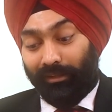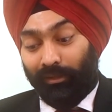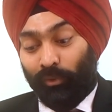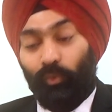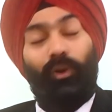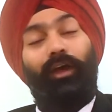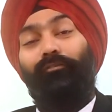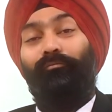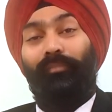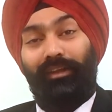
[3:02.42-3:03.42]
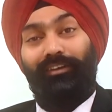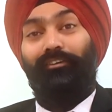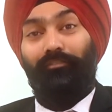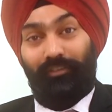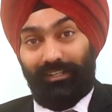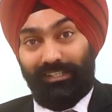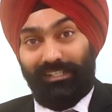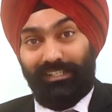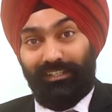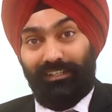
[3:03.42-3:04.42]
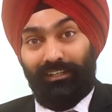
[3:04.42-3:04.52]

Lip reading: you have made a difference.